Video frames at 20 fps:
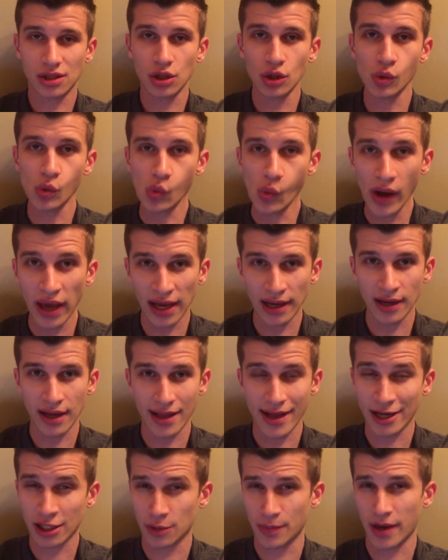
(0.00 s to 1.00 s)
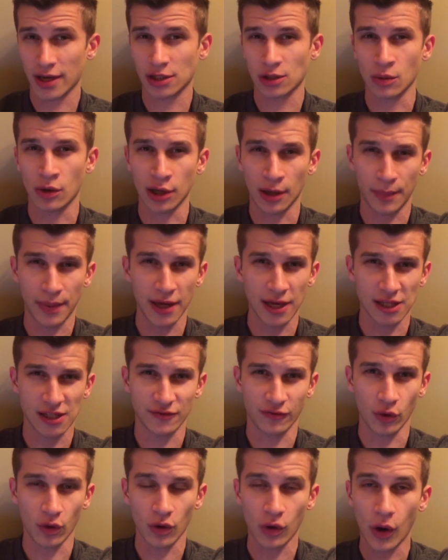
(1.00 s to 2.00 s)
to win an Xbox One, a
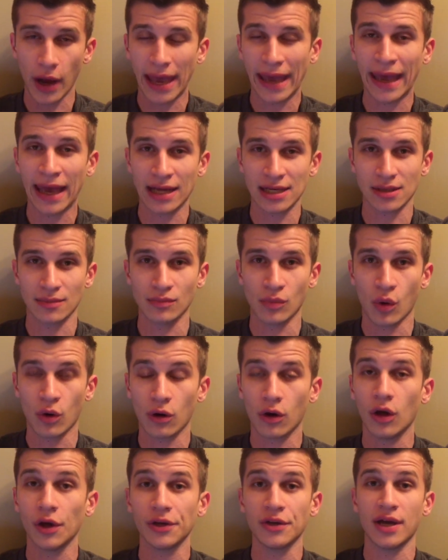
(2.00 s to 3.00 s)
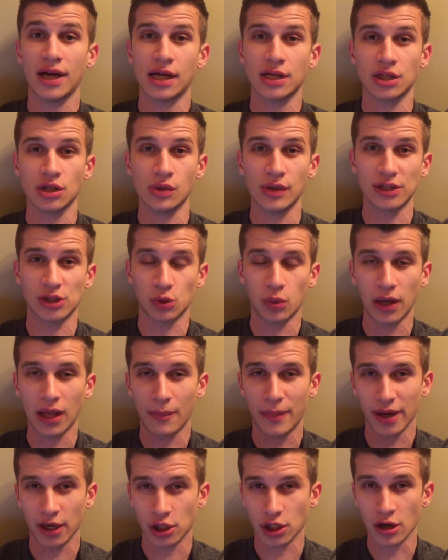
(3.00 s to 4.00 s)
PS4, and more. All you got to do is tweet a
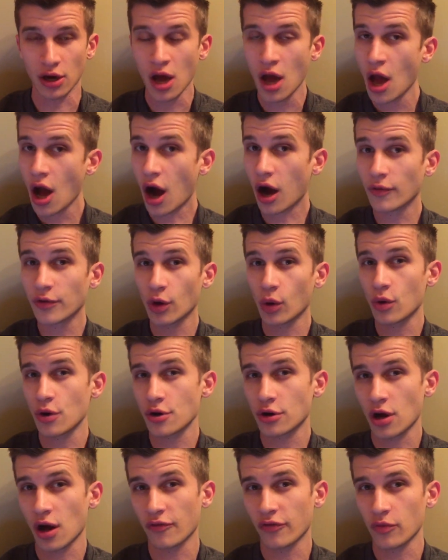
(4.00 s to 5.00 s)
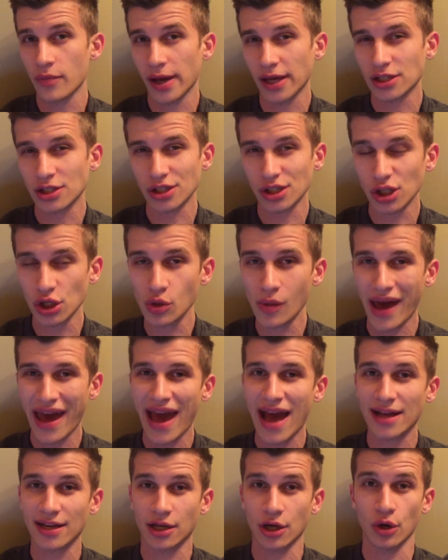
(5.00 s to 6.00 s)
picture of your order confirmation to
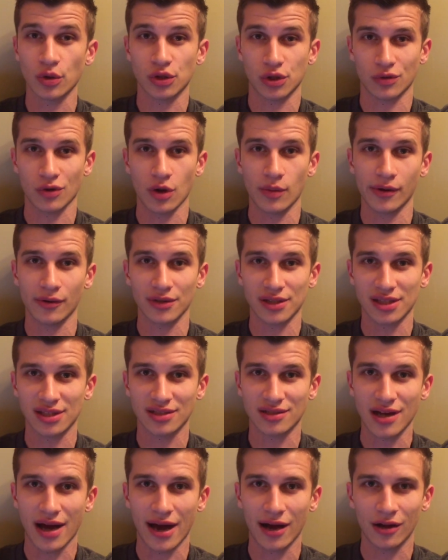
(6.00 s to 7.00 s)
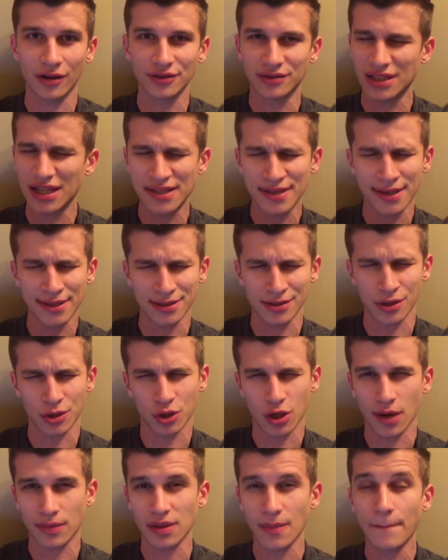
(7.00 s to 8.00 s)
at GhostRobo Style. Details in the
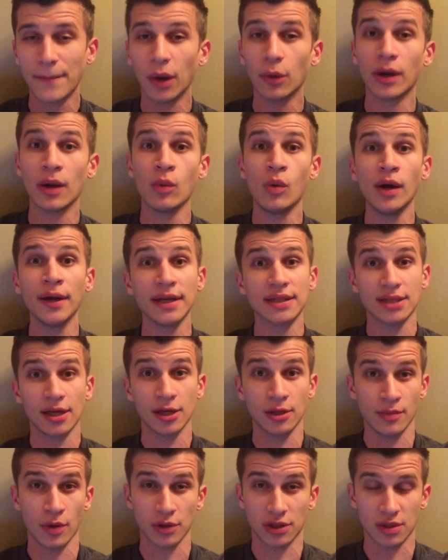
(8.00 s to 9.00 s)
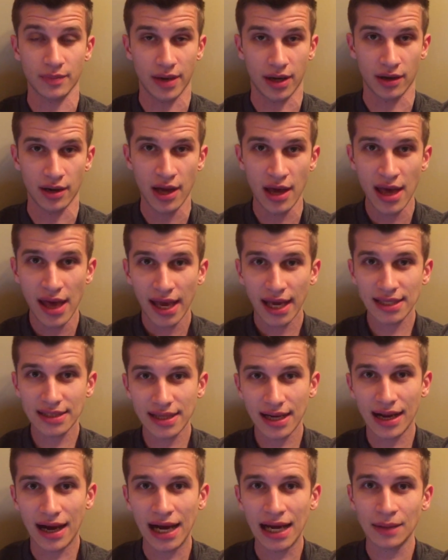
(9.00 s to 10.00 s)
description. But what I want to tell you most about is
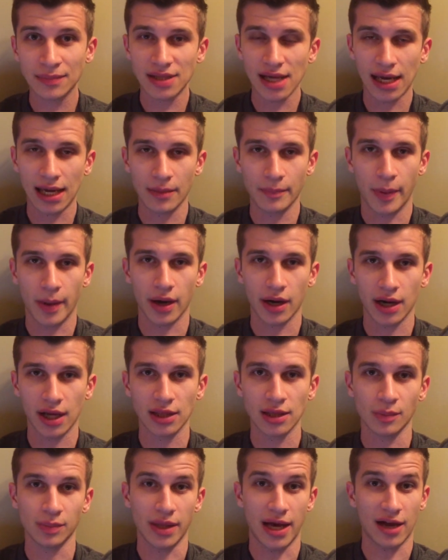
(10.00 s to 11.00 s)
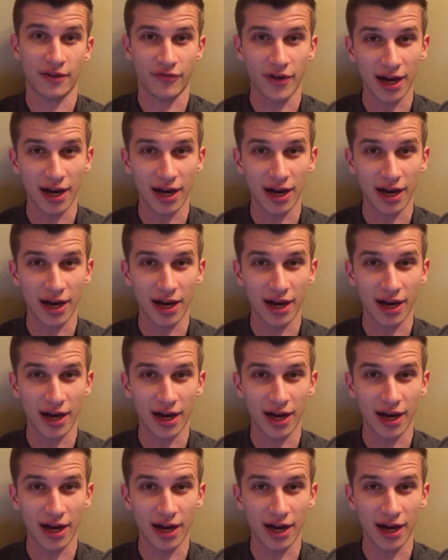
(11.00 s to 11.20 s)
that I am taking part in the Black